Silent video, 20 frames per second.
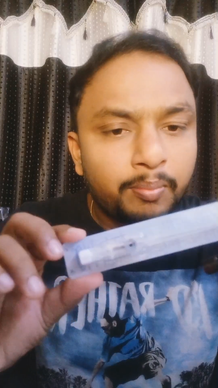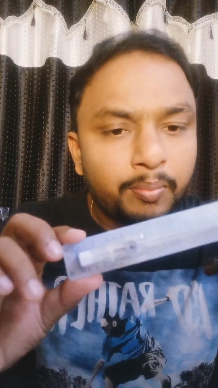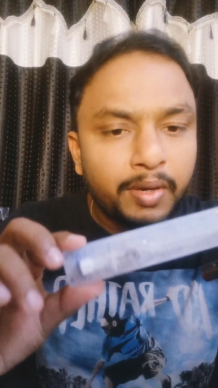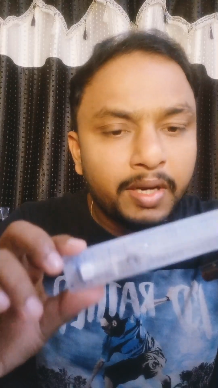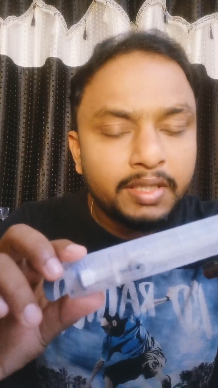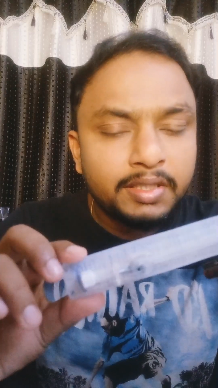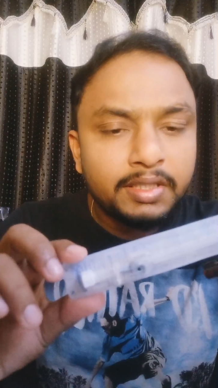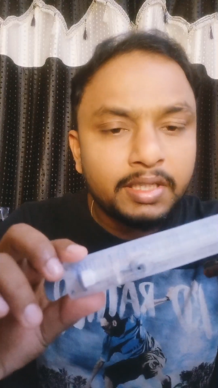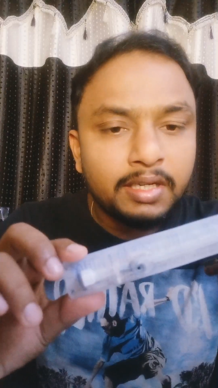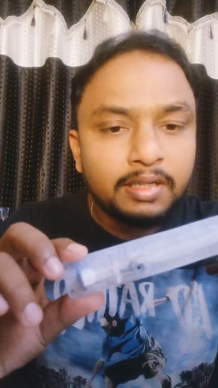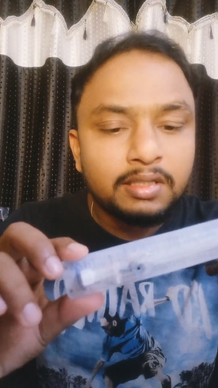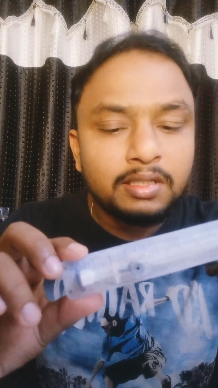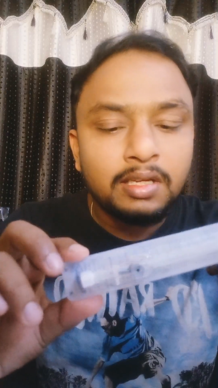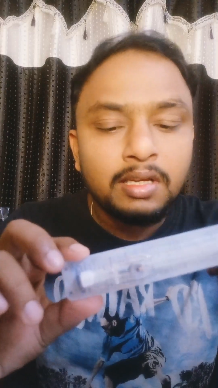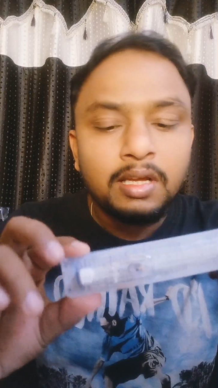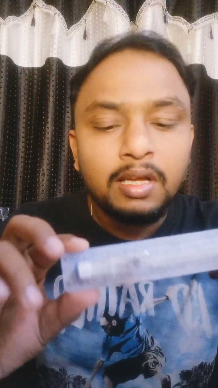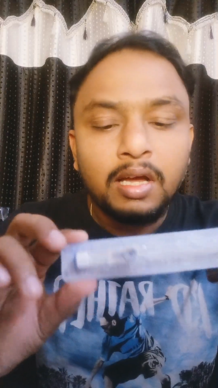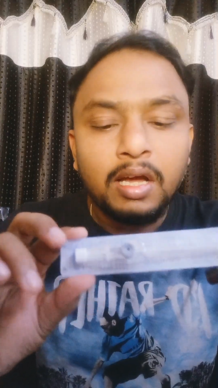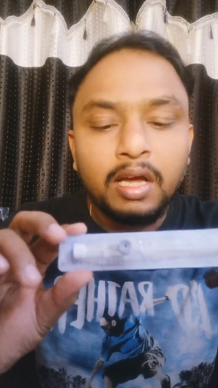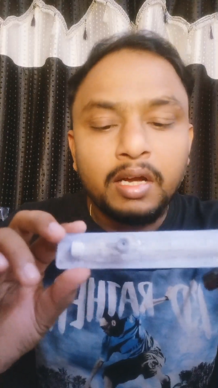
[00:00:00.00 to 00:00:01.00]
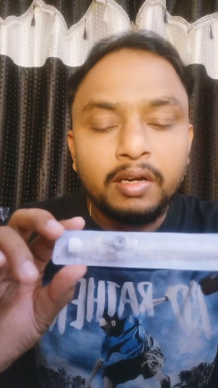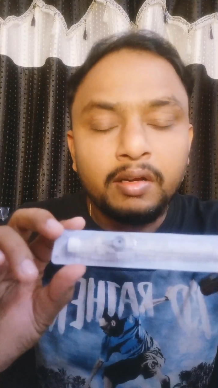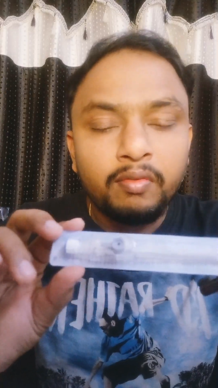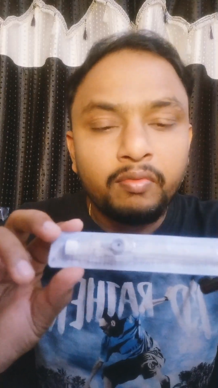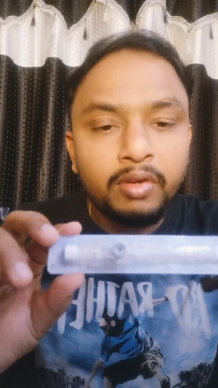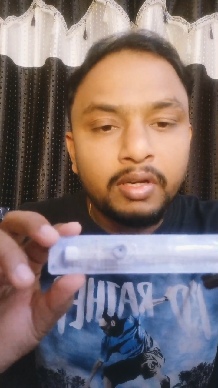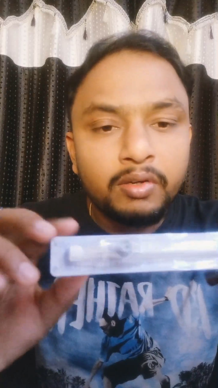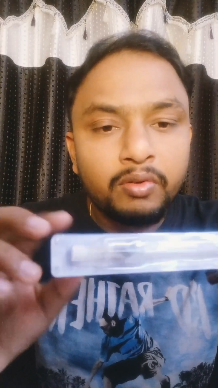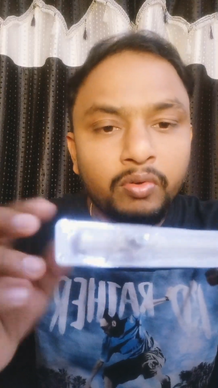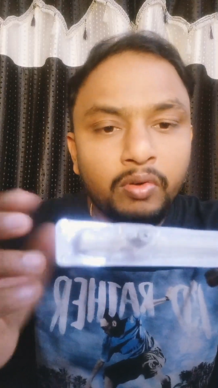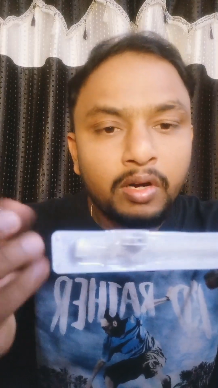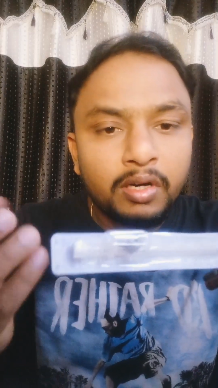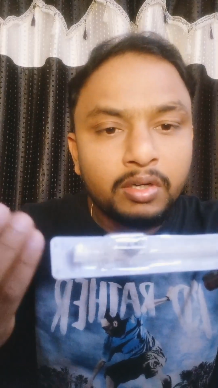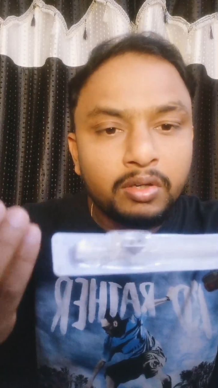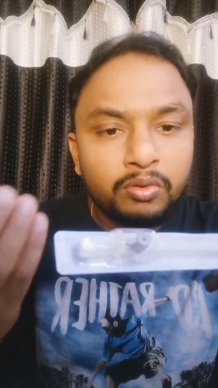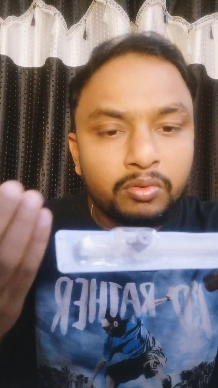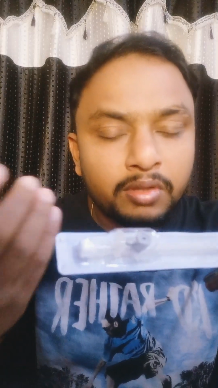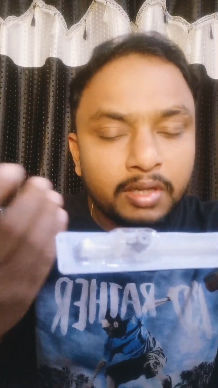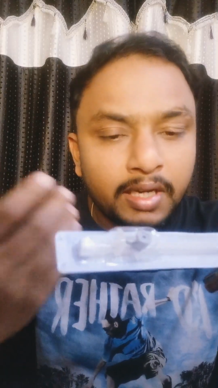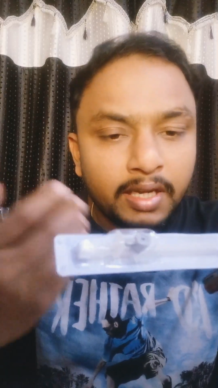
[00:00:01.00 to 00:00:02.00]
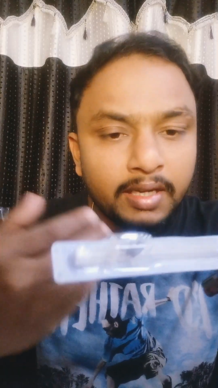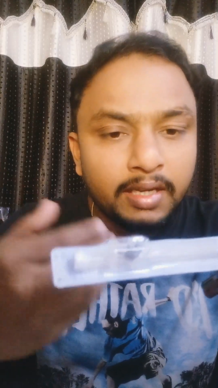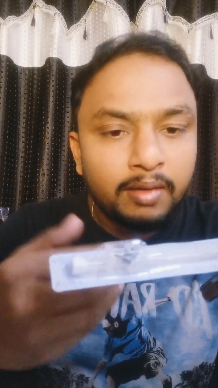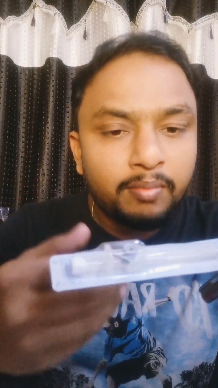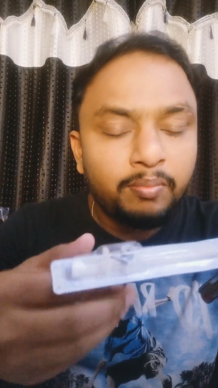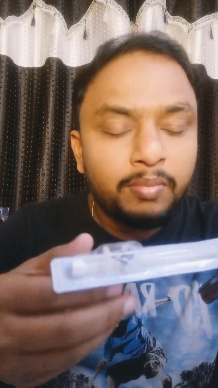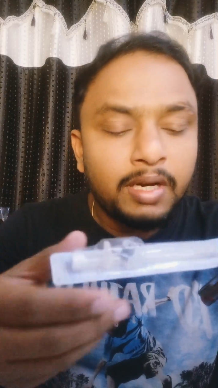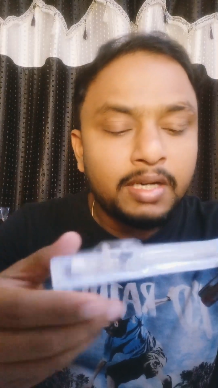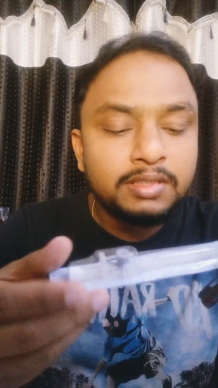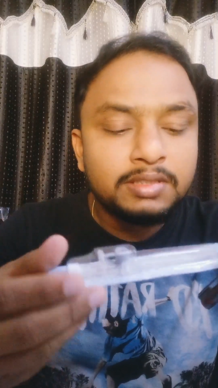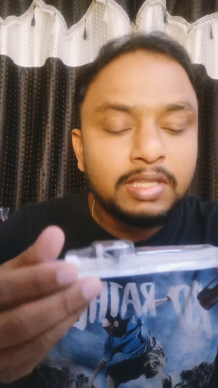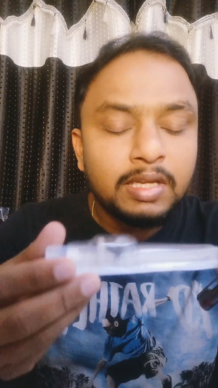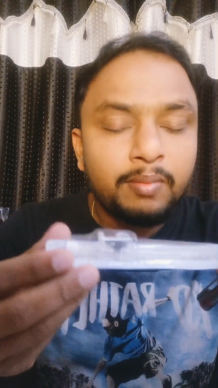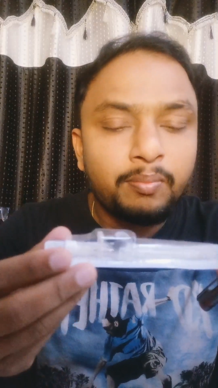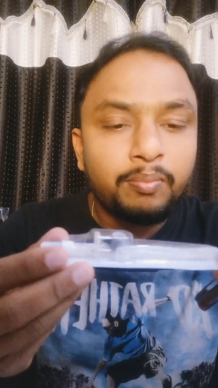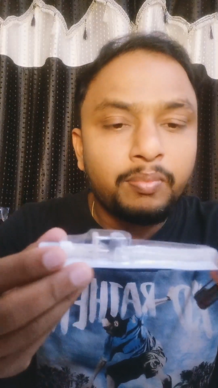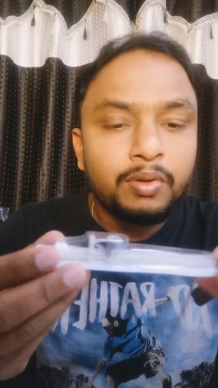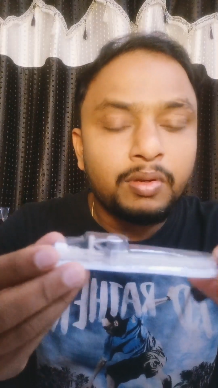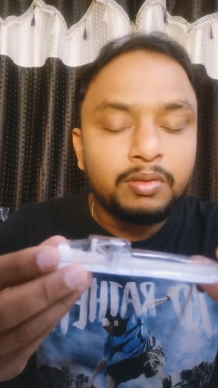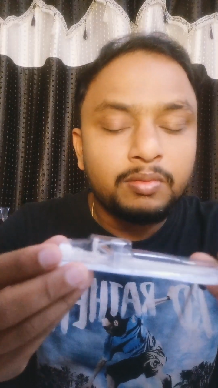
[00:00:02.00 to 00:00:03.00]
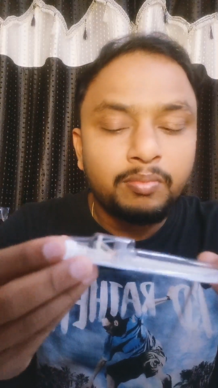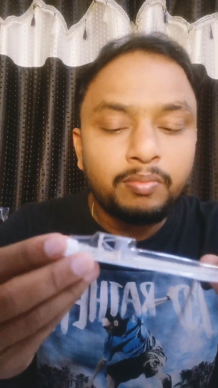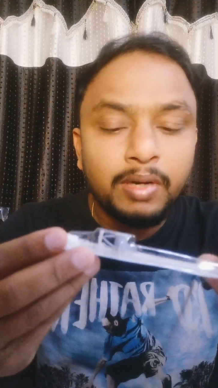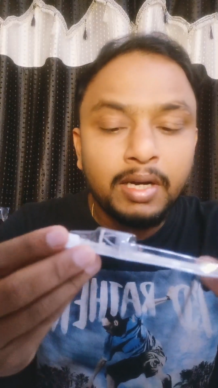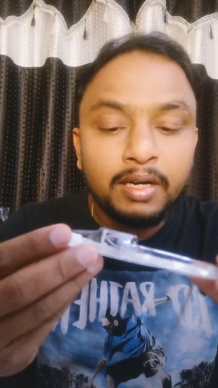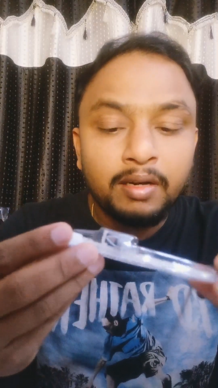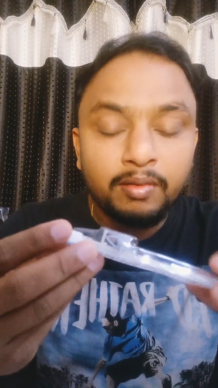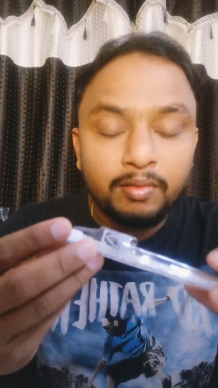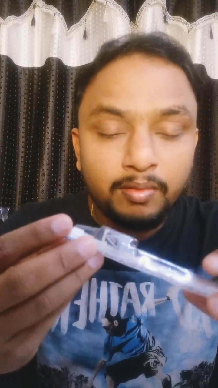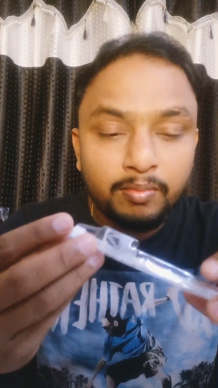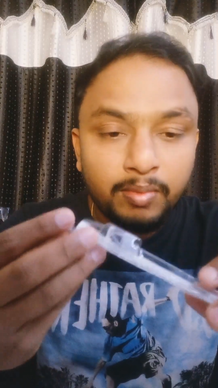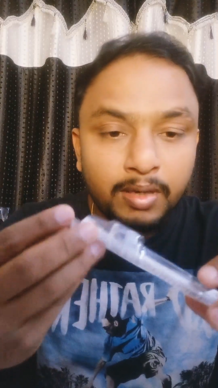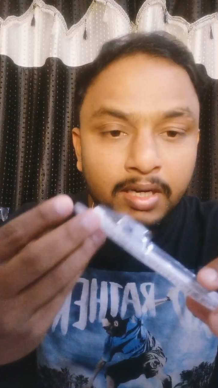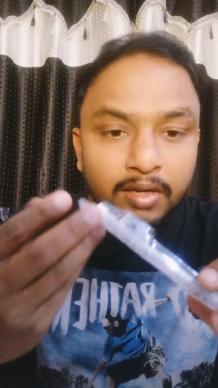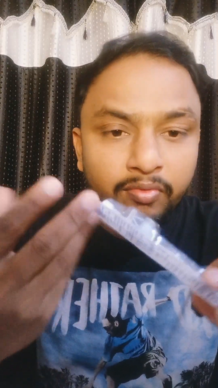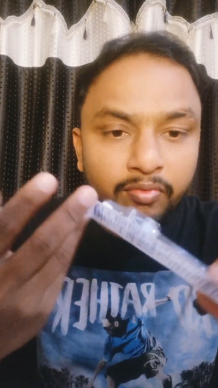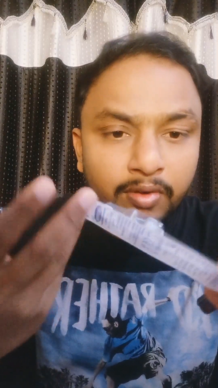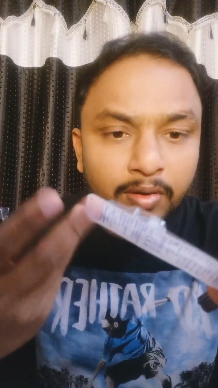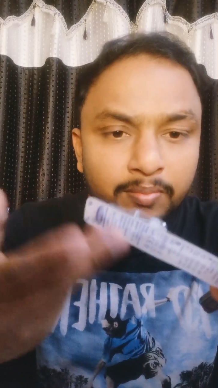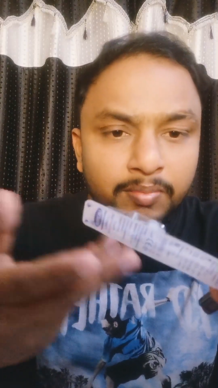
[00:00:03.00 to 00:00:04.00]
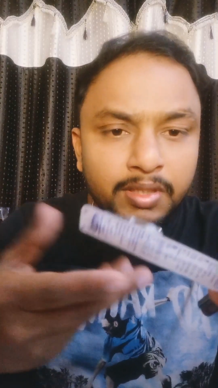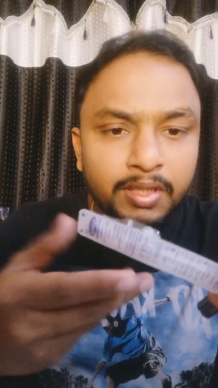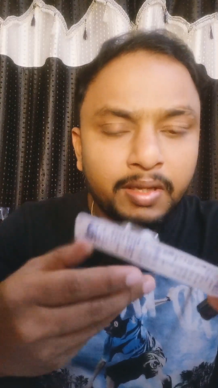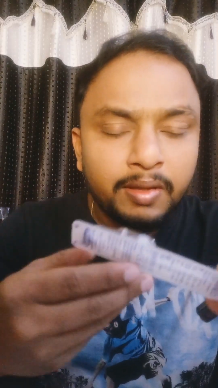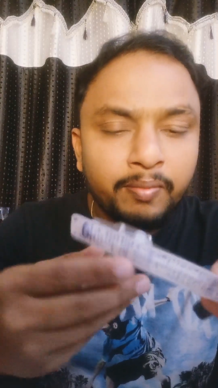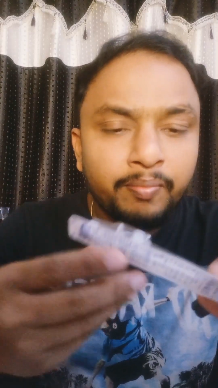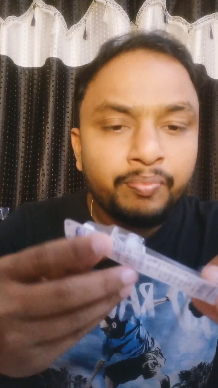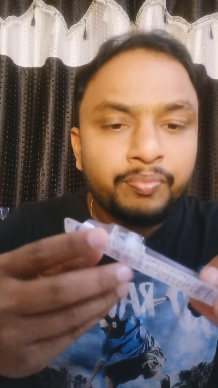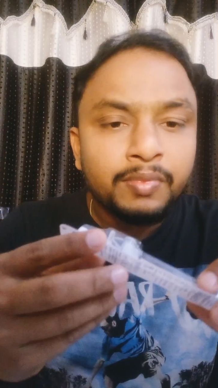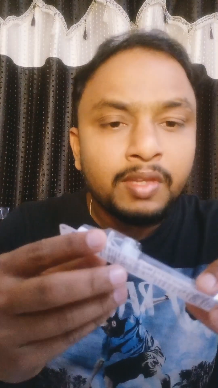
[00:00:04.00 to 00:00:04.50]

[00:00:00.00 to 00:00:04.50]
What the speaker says: patient, or when you want to take a blood sample, blood from the,